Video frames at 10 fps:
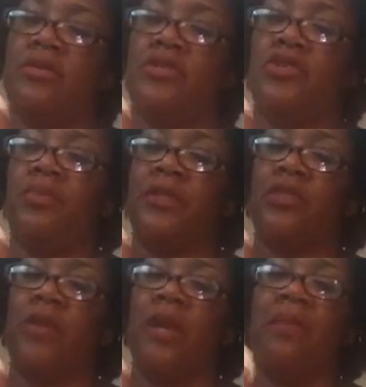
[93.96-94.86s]
Super
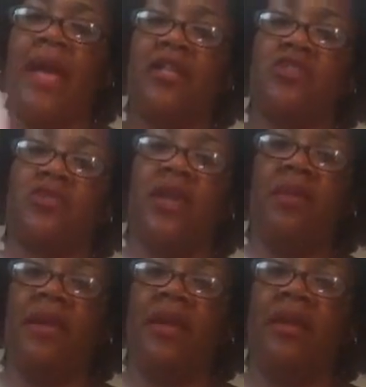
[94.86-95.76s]
sweet back
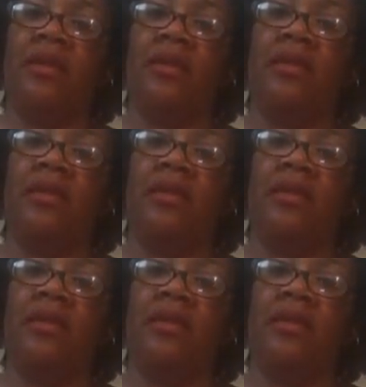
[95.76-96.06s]
treatment.